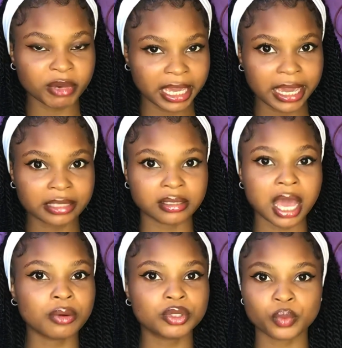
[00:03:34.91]
okay, so
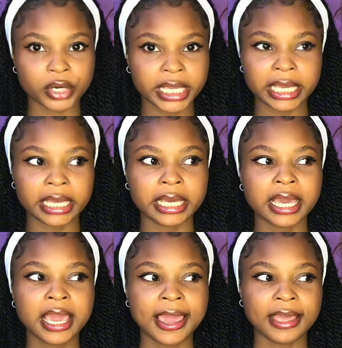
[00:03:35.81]
I was working,
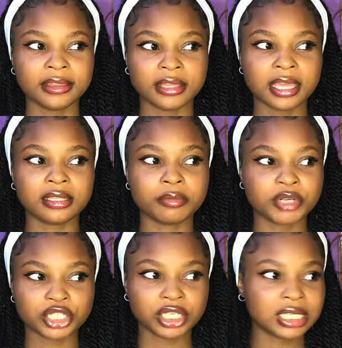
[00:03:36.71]
and then the
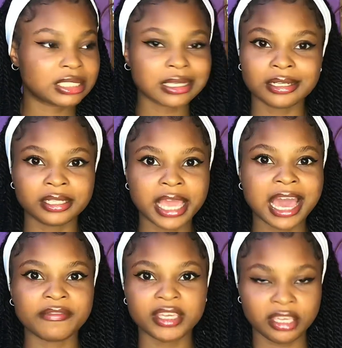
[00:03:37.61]
machine is suddenly
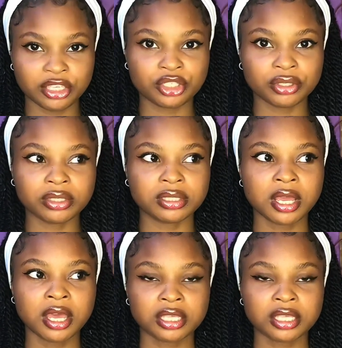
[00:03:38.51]
having issues.